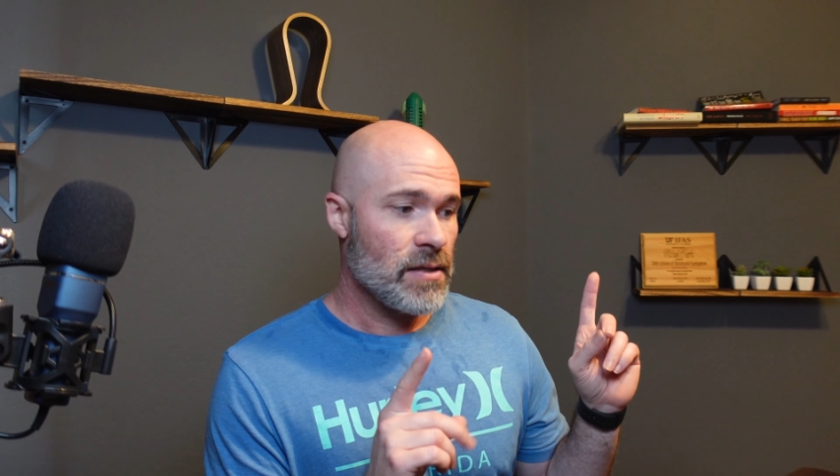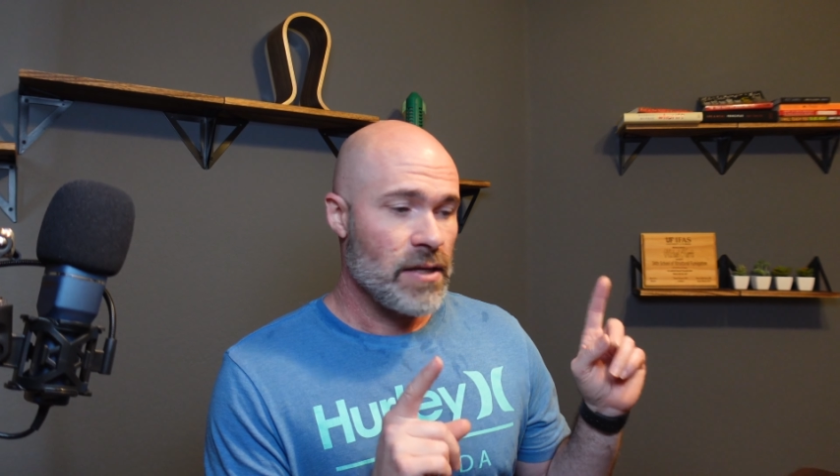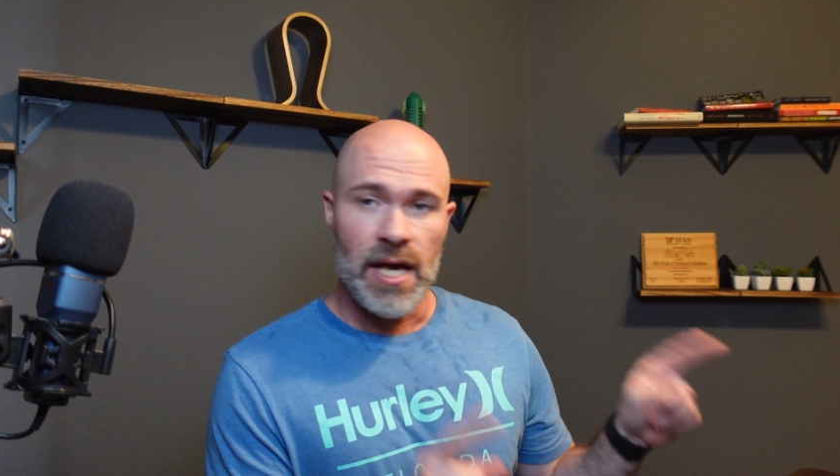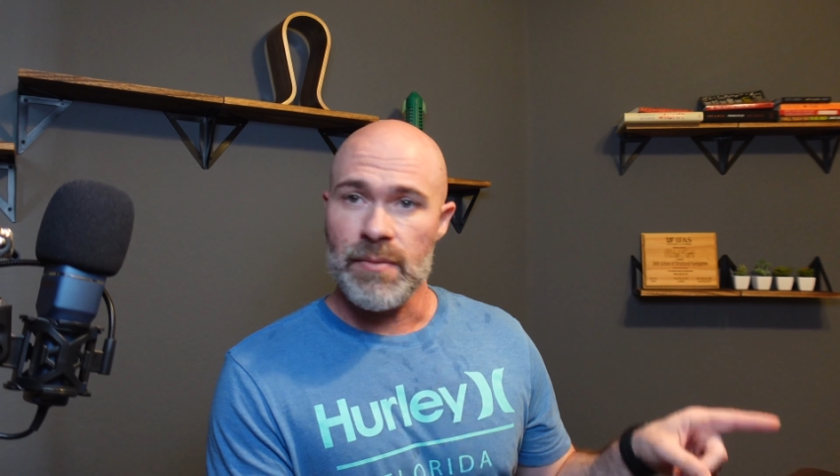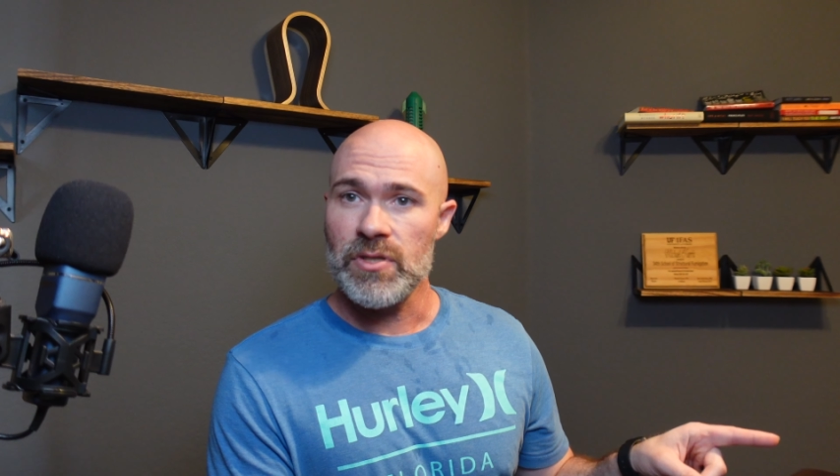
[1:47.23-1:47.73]

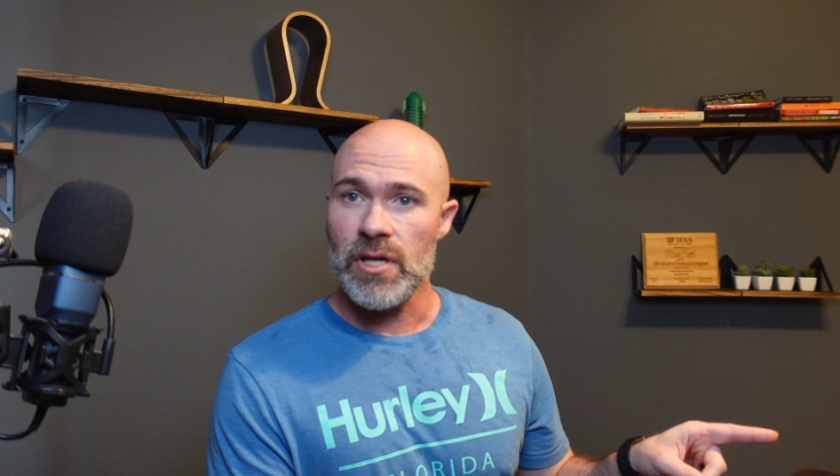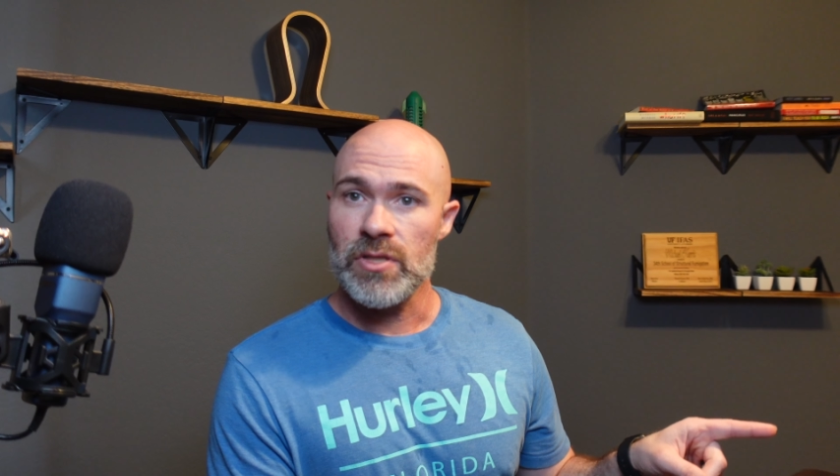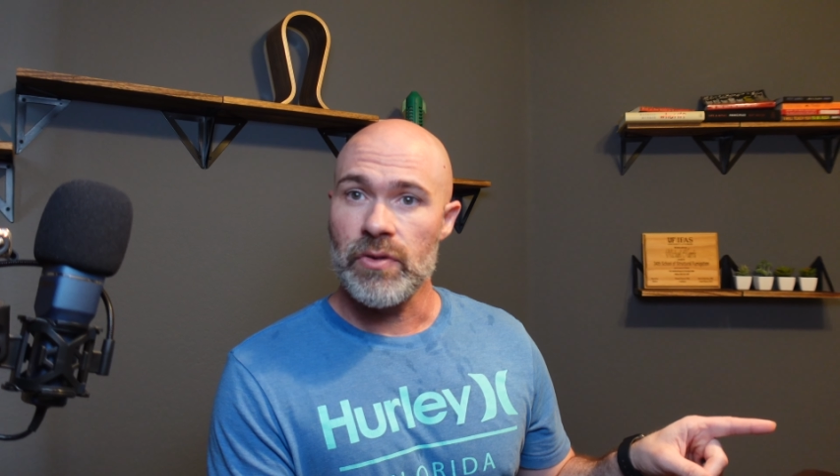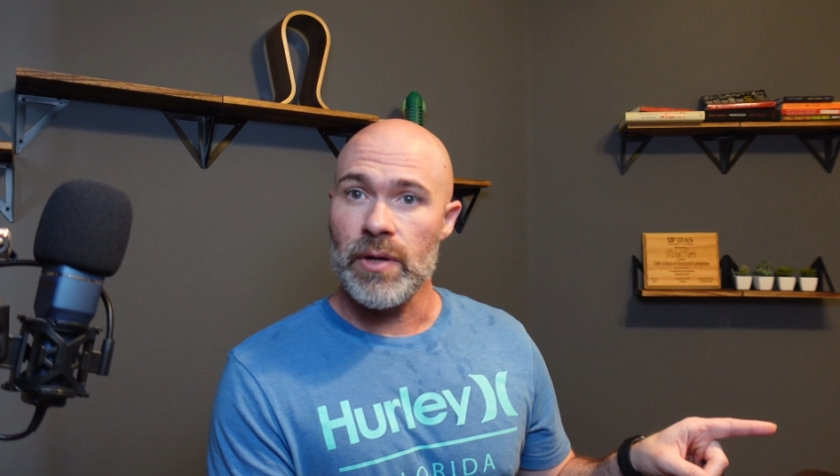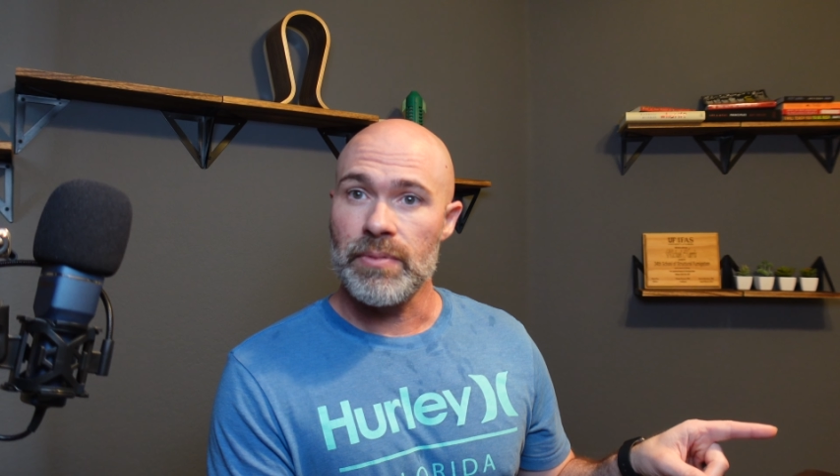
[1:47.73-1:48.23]
Amazon's a
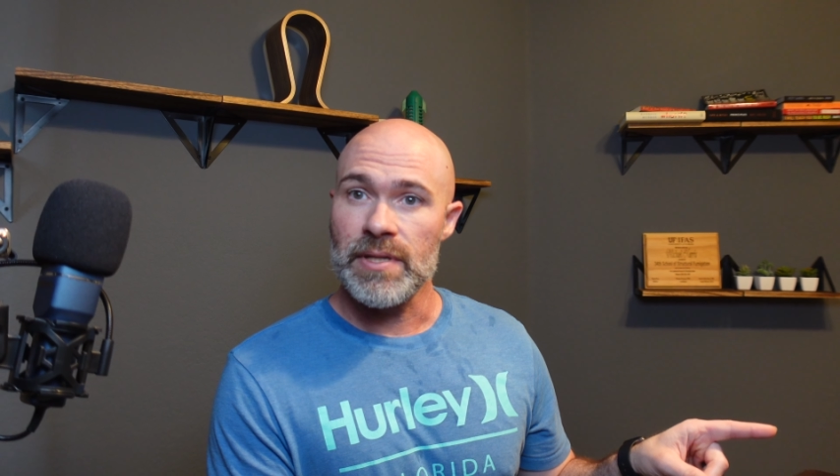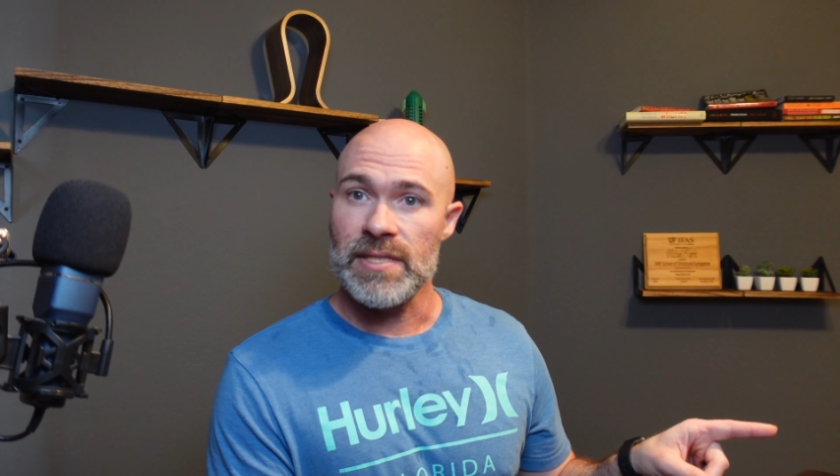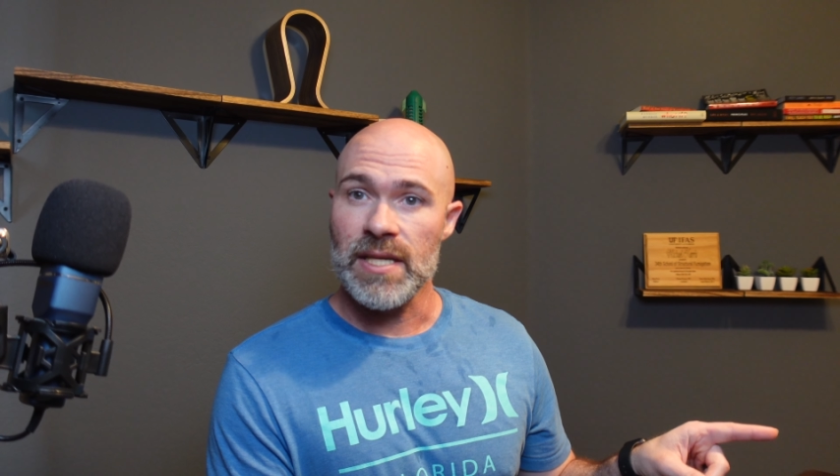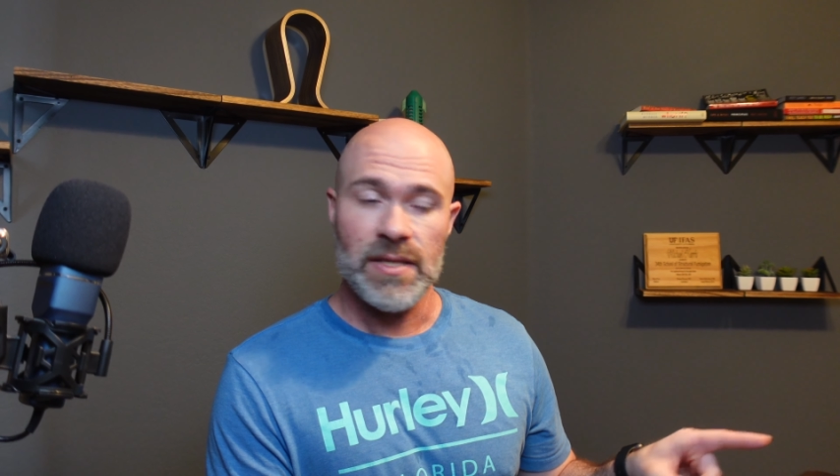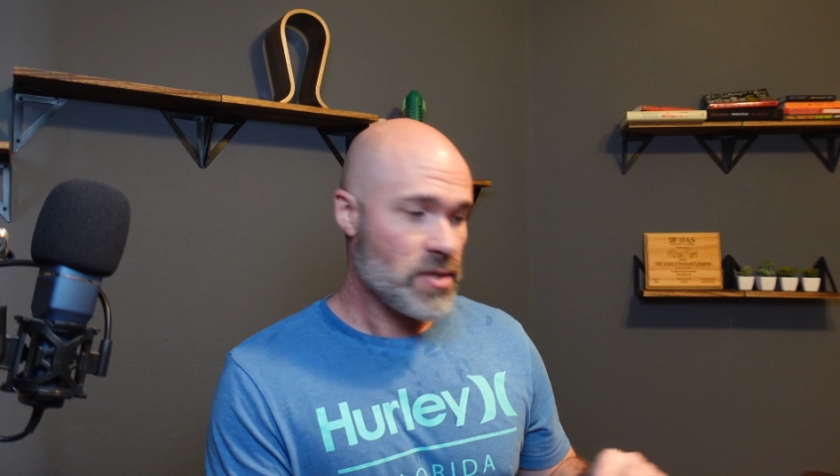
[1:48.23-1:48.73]
great place to
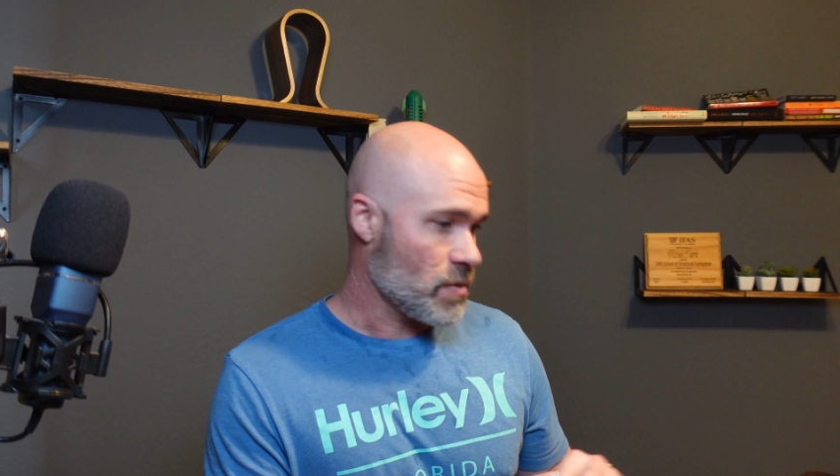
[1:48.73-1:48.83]
get this.